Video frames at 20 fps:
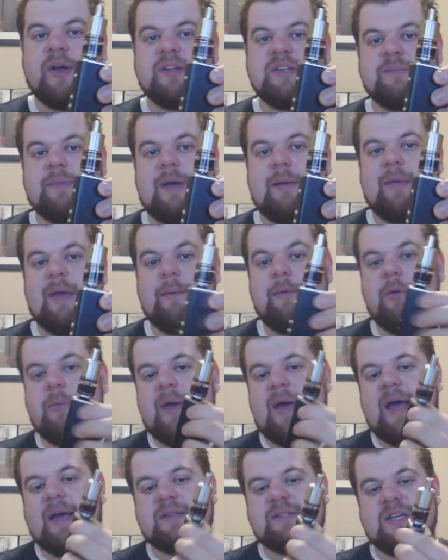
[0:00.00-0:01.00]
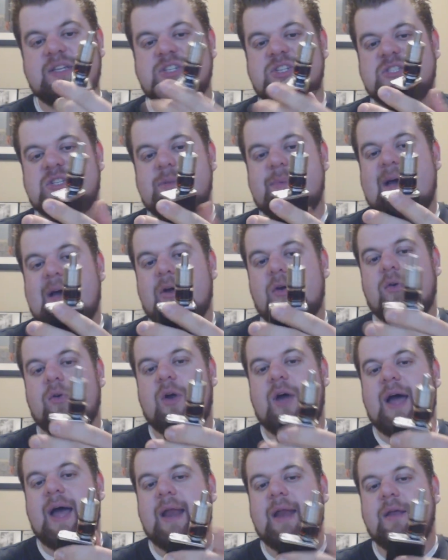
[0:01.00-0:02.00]
front of my Mamu Max. I just about
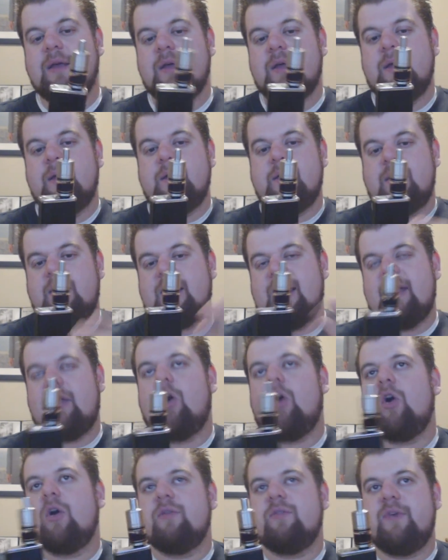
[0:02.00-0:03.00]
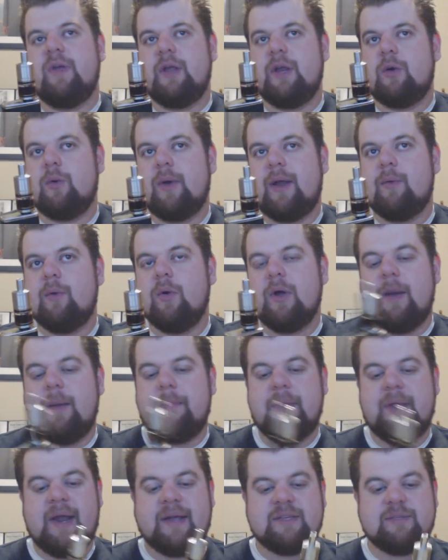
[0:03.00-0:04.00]
cried and had heart failure when I woke
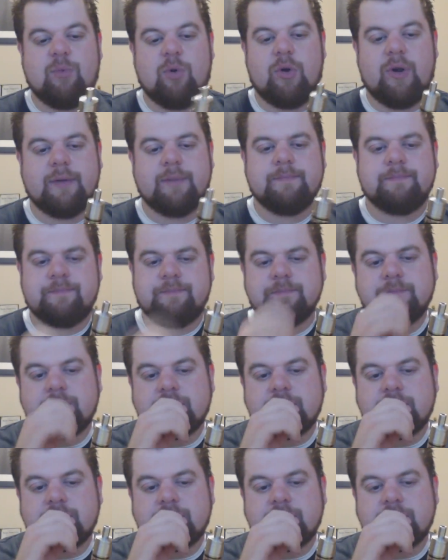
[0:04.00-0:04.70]
up the next morning.